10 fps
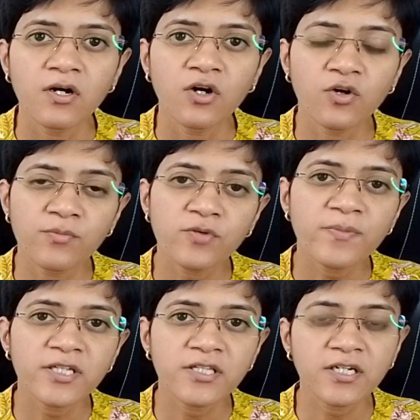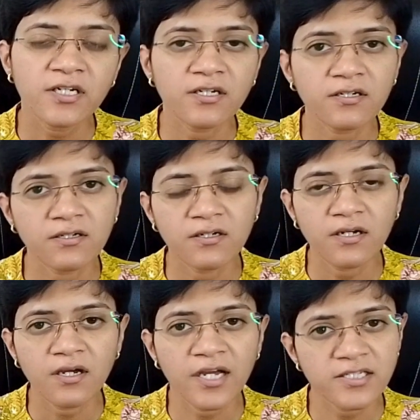Homeopathy
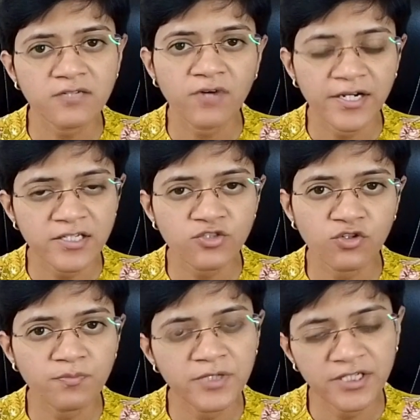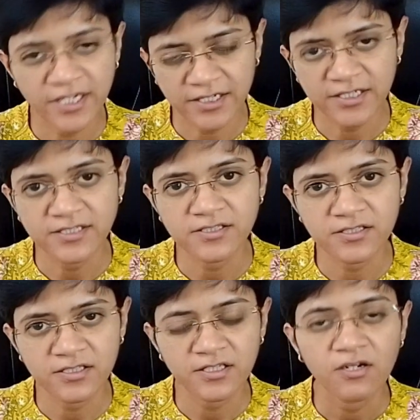has a wide scope in
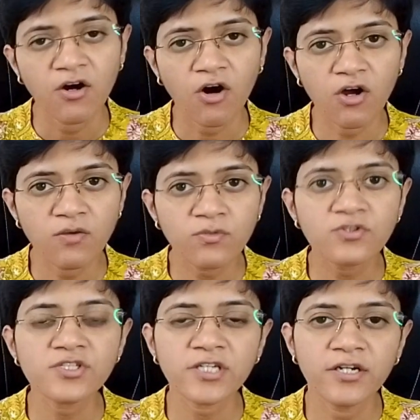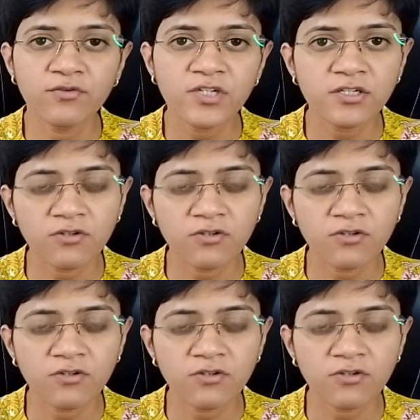dentistry. Almost every